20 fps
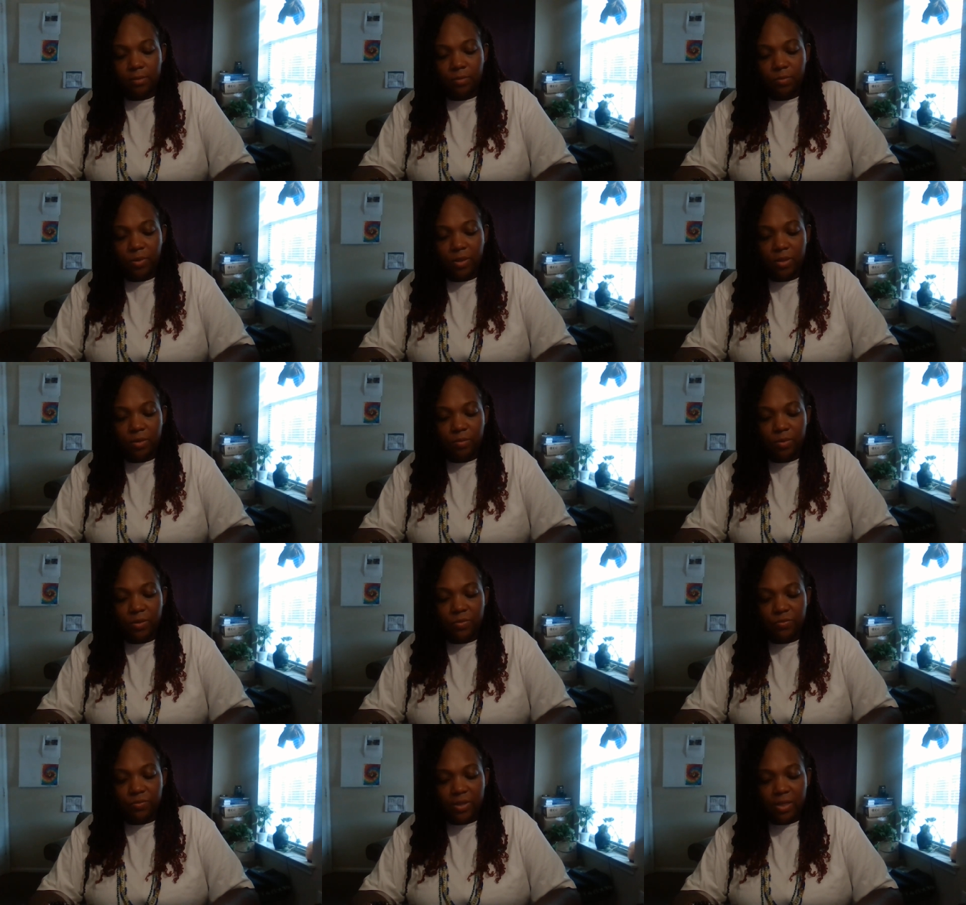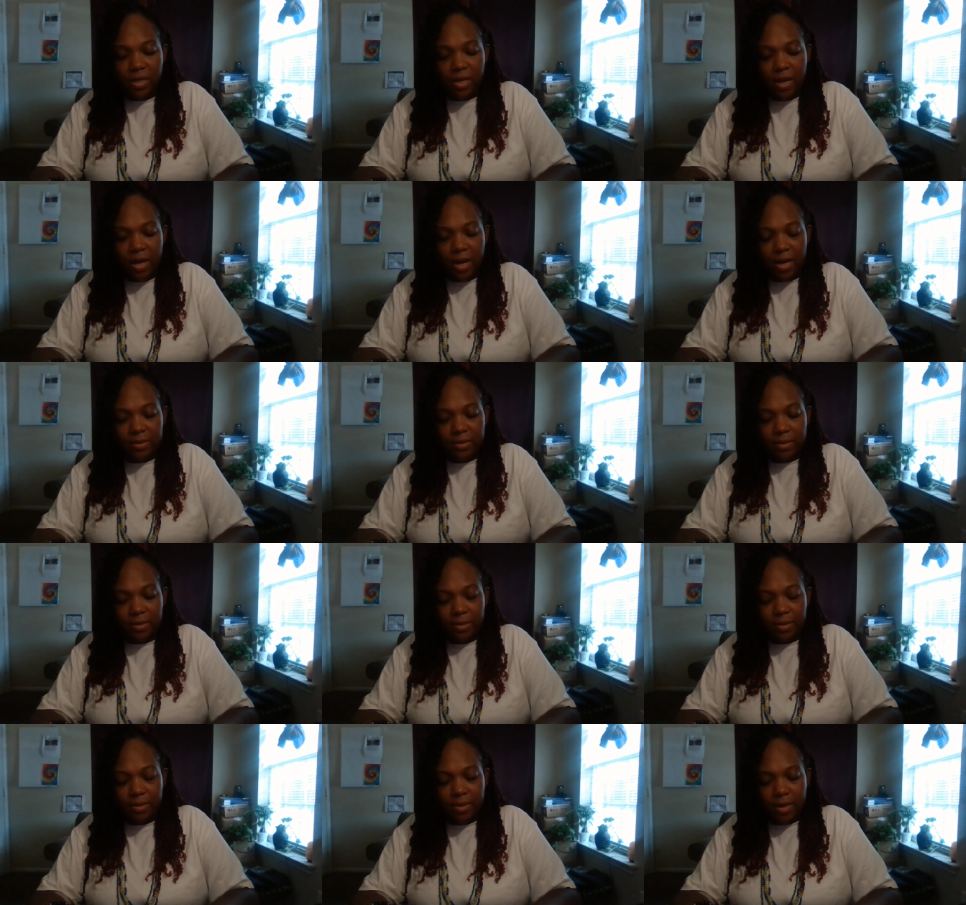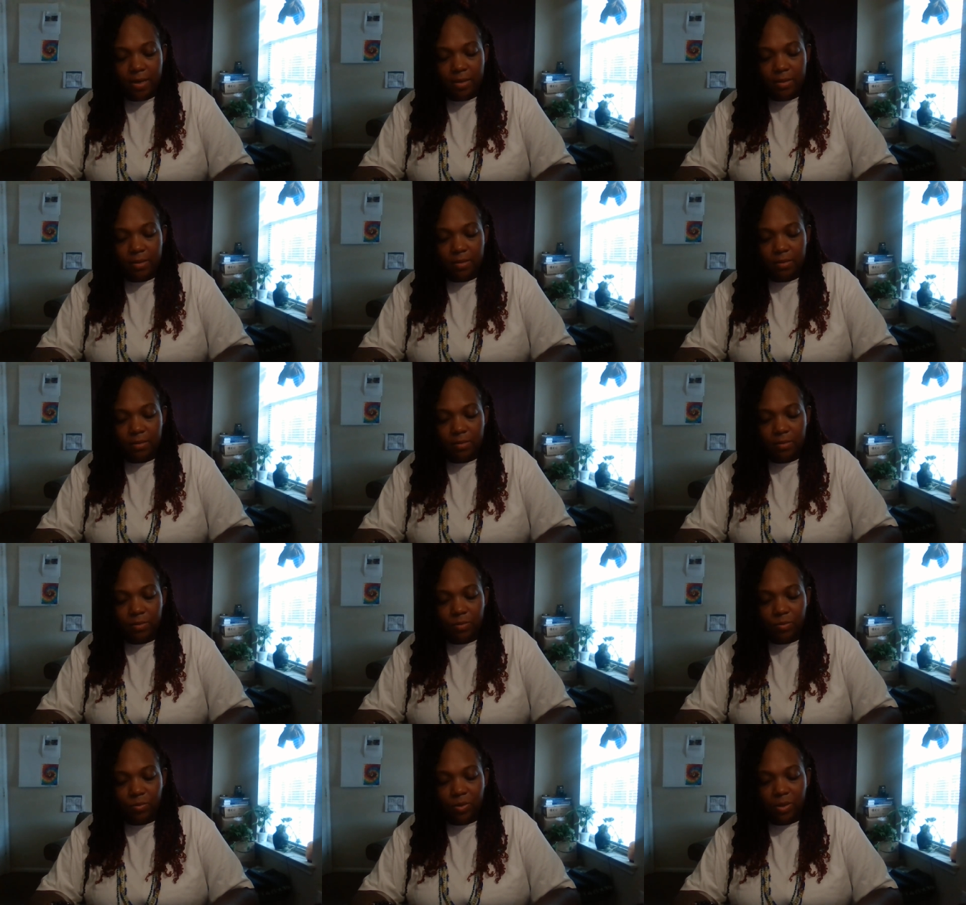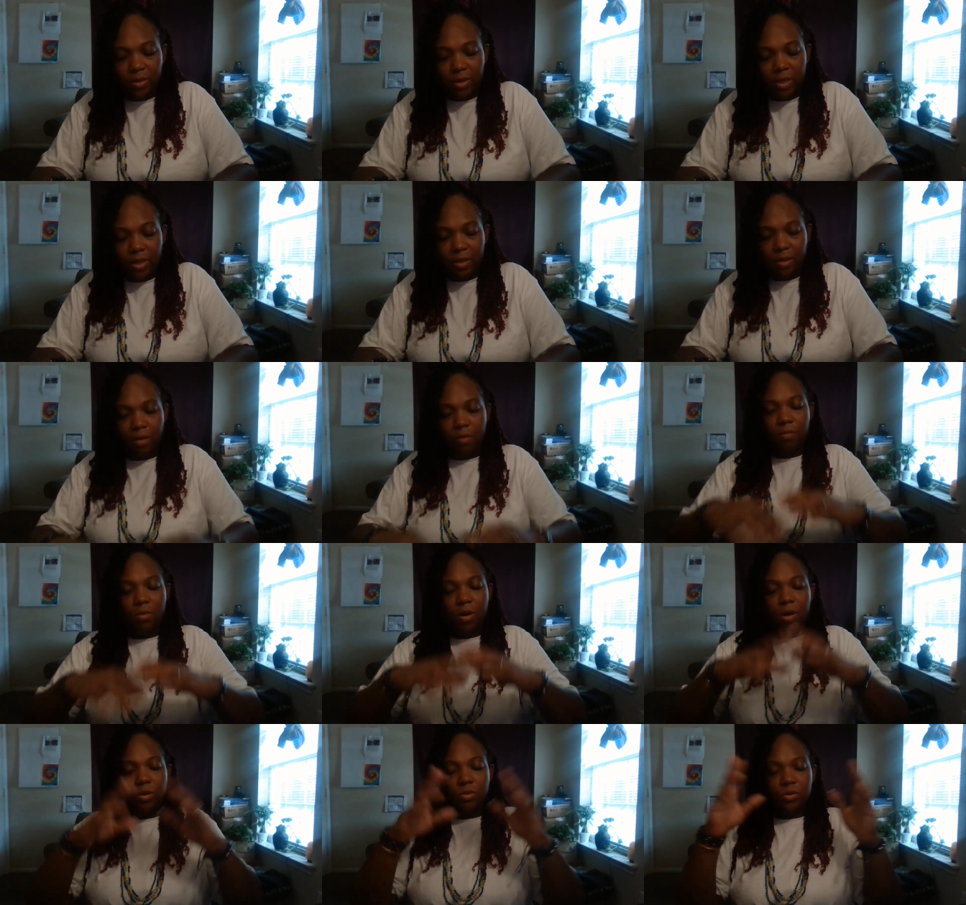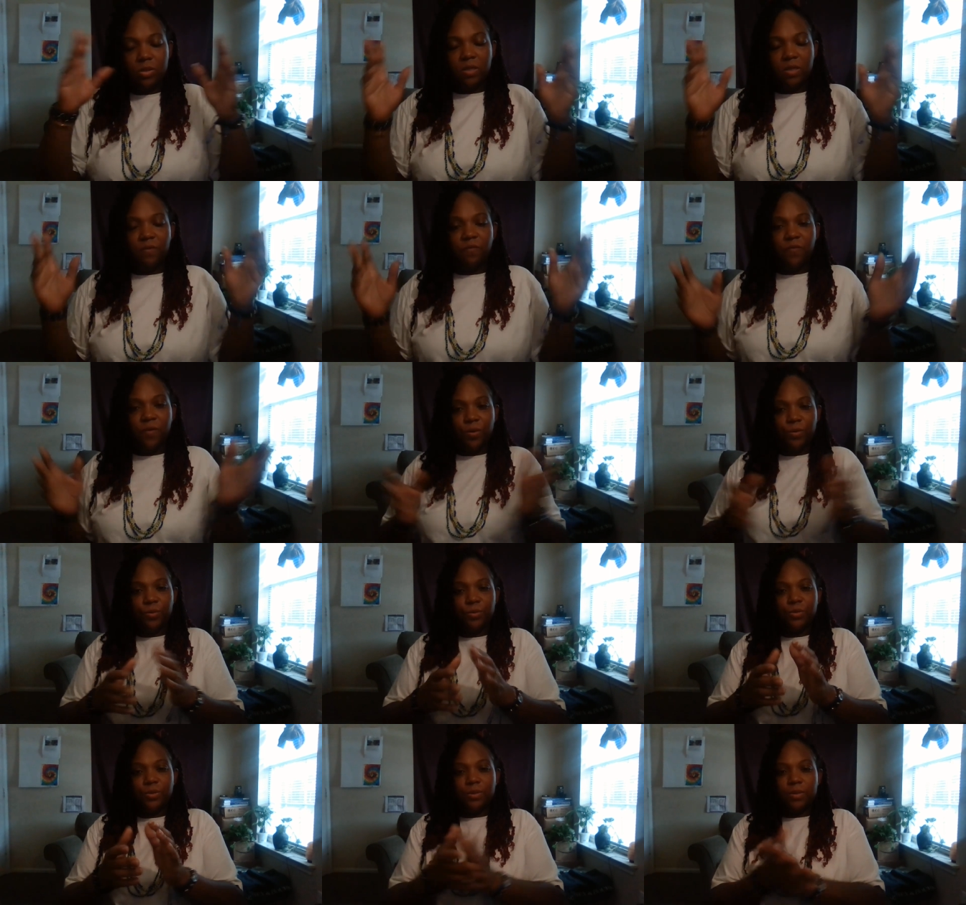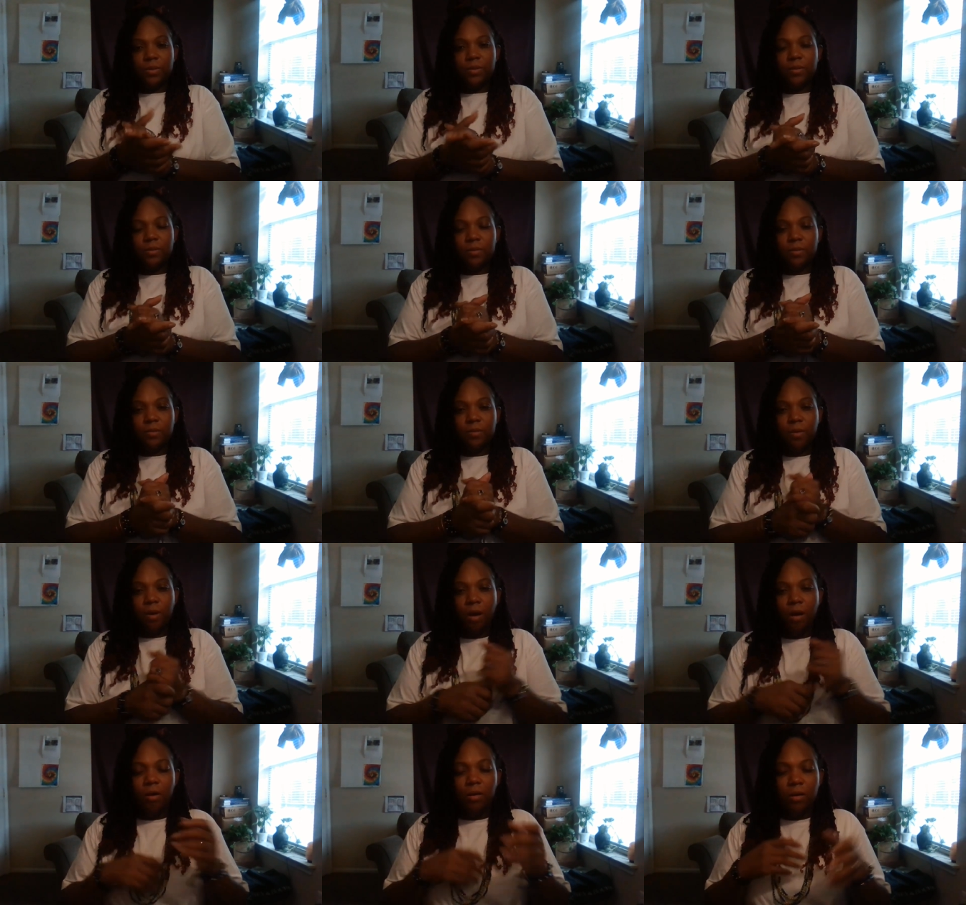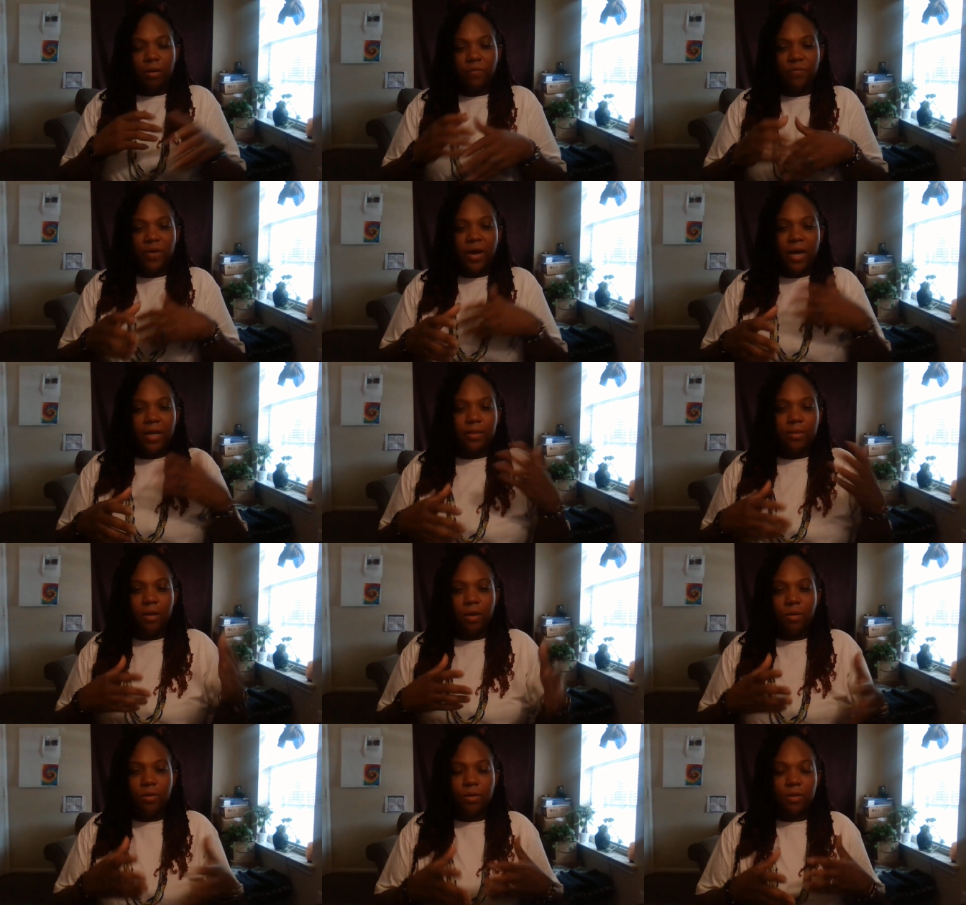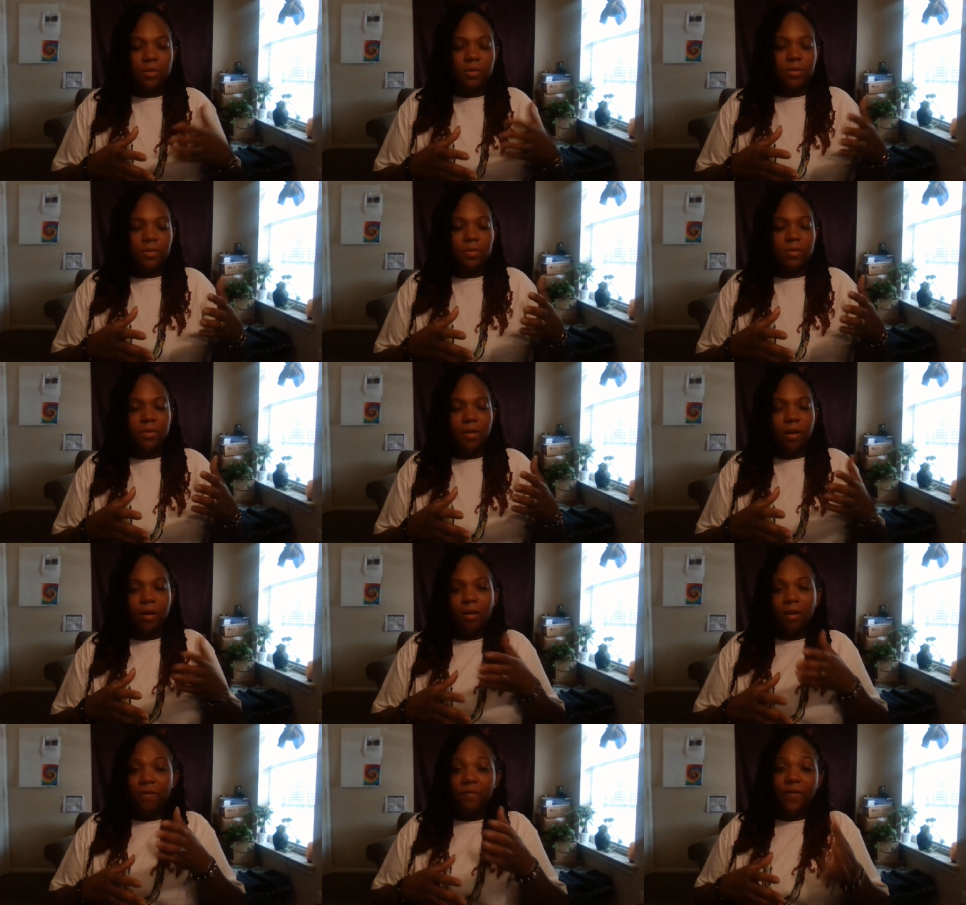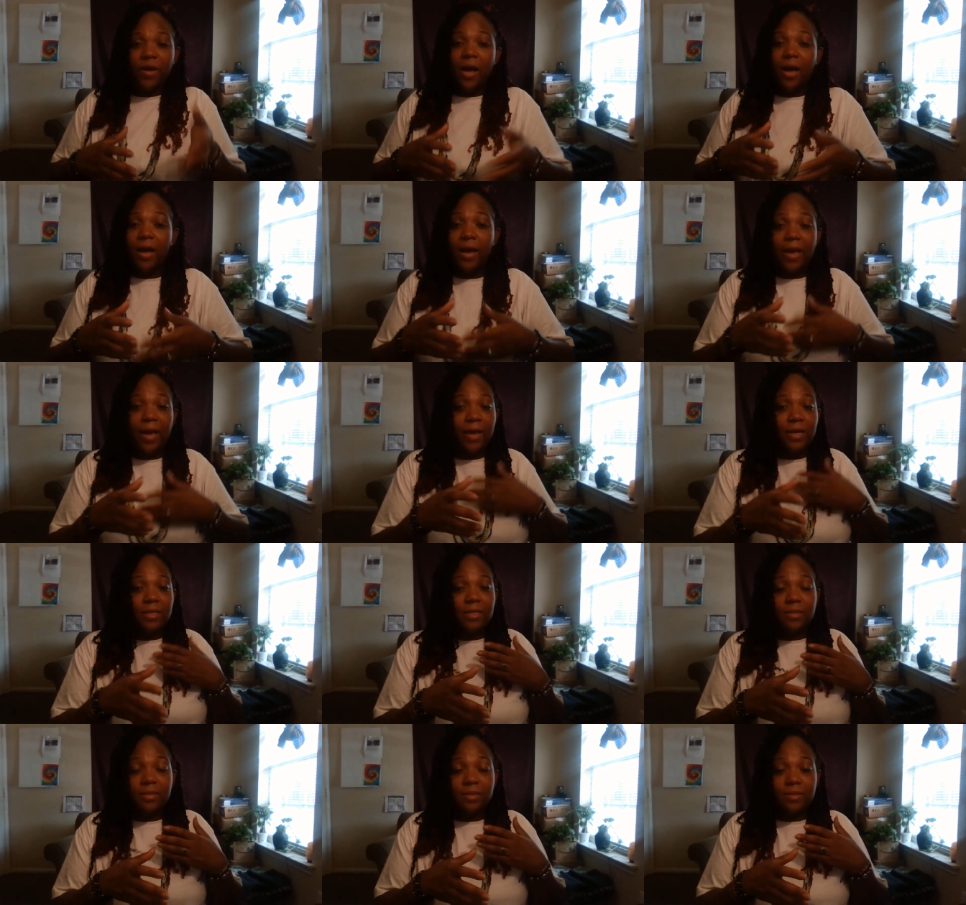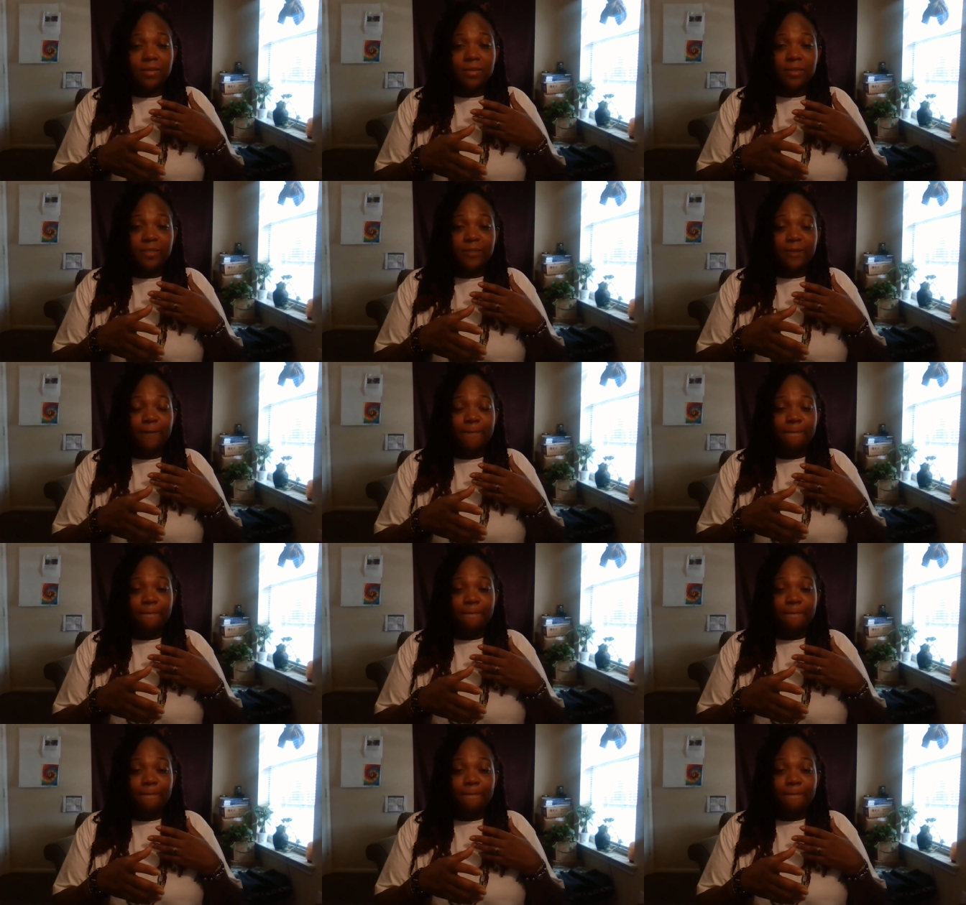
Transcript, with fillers: whether we realize it or not. We're in a multiverse. All of our thoughts, all of our actions